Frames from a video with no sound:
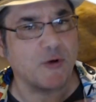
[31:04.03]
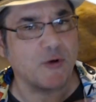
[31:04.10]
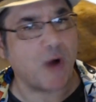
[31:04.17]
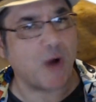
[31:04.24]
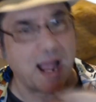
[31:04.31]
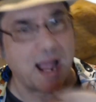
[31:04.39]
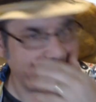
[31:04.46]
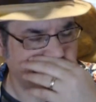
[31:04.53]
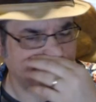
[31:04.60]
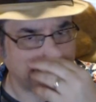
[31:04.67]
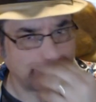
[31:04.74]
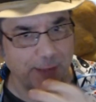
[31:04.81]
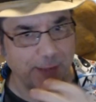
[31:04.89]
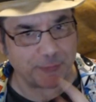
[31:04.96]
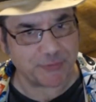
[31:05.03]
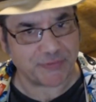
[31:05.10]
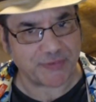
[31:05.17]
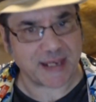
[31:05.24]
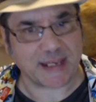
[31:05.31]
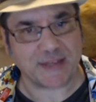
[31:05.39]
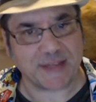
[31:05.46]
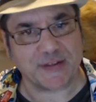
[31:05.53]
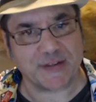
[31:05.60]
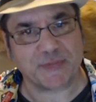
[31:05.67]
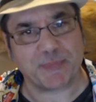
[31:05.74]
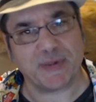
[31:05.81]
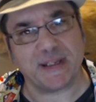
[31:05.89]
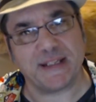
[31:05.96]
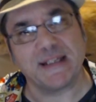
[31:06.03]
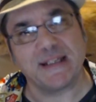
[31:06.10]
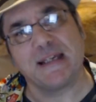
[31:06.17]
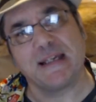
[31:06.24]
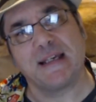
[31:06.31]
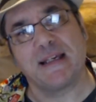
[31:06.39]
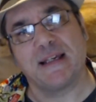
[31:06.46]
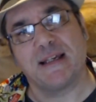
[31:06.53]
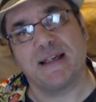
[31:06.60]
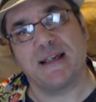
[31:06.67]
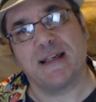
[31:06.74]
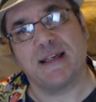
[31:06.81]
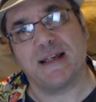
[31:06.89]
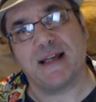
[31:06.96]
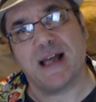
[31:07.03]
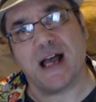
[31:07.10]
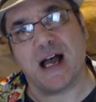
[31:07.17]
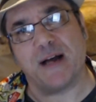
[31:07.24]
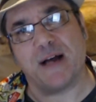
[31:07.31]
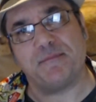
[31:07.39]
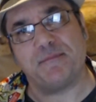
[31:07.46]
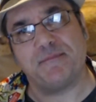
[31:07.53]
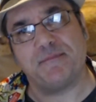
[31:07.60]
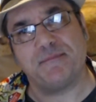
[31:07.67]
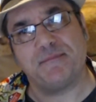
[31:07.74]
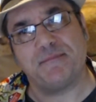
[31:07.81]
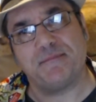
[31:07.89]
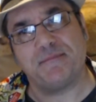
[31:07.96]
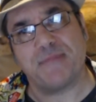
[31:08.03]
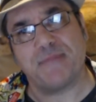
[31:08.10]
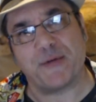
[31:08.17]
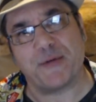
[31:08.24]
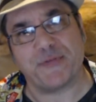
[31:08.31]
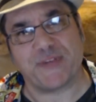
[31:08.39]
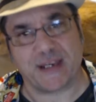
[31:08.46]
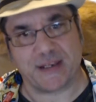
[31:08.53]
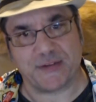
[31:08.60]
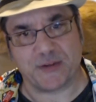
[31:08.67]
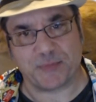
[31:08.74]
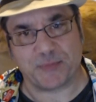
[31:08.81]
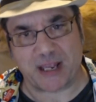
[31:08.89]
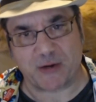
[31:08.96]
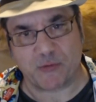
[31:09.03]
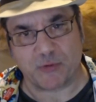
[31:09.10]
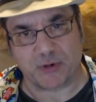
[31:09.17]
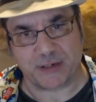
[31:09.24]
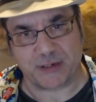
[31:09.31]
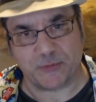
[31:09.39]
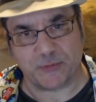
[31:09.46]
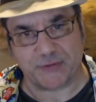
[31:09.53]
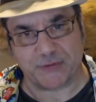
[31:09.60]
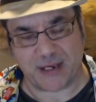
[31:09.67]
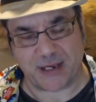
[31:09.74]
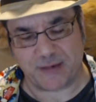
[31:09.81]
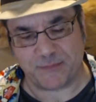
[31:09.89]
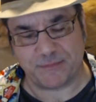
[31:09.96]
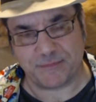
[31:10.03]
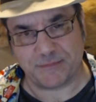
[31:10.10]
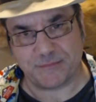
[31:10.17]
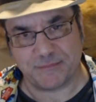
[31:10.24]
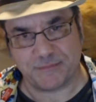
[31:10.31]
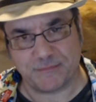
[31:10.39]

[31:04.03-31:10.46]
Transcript: I don't know why I was thinking this, but I was thinking the black orchid was a